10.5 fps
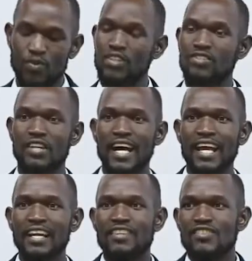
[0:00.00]
what's
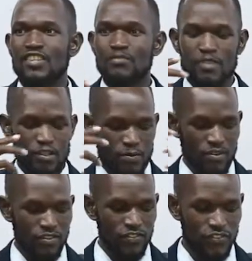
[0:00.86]
like you need to be
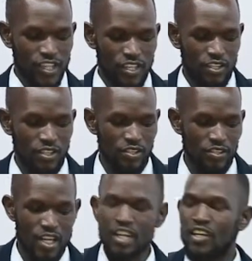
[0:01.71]
spirit
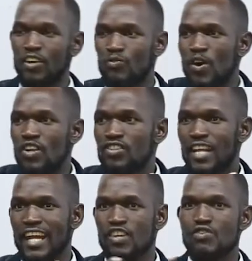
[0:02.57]
filled or what's
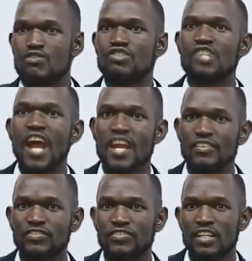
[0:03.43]
like you're
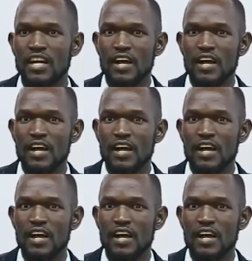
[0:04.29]
saved.